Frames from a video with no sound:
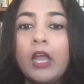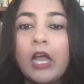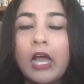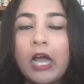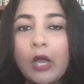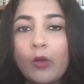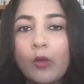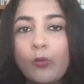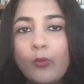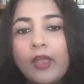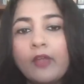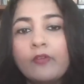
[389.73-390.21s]

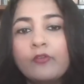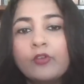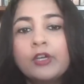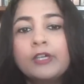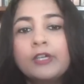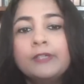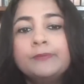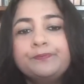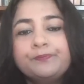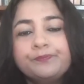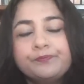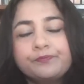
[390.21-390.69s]

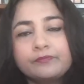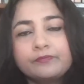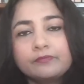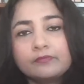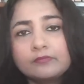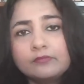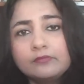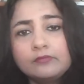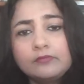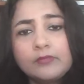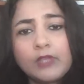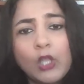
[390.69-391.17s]
However,
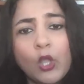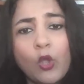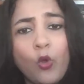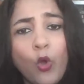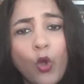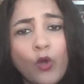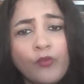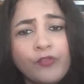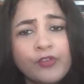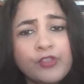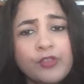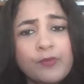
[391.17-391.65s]

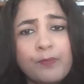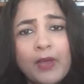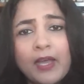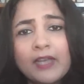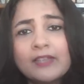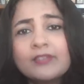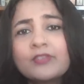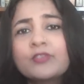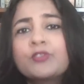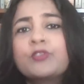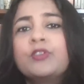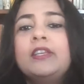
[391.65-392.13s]
over the
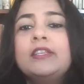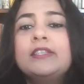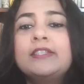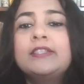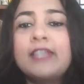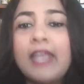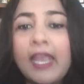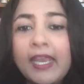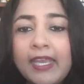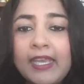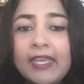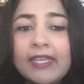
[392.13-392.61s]
past 3
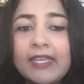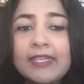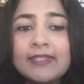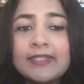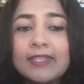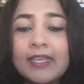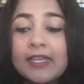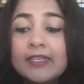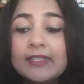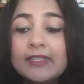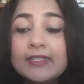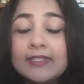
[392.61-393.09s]
decades,
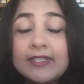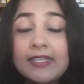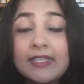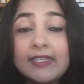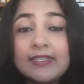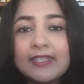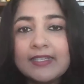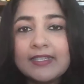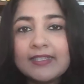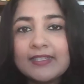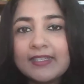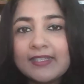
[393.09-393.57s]

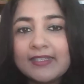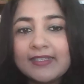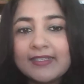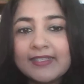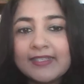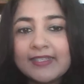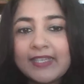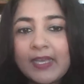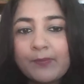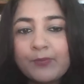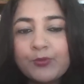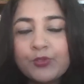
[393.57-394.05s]
since its
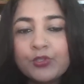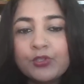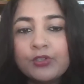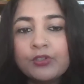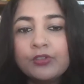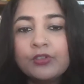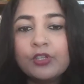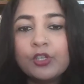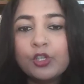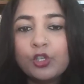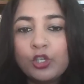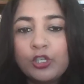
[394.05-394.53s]

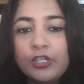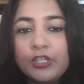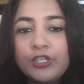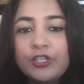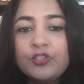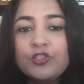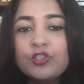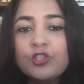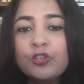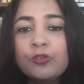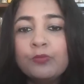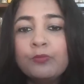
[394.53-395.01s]
inception, the
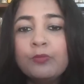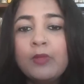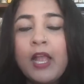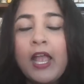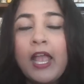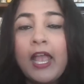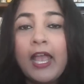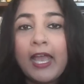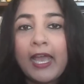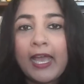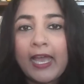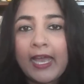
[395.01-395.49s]
Collegium
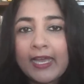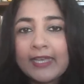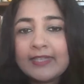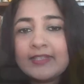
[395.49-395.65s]
has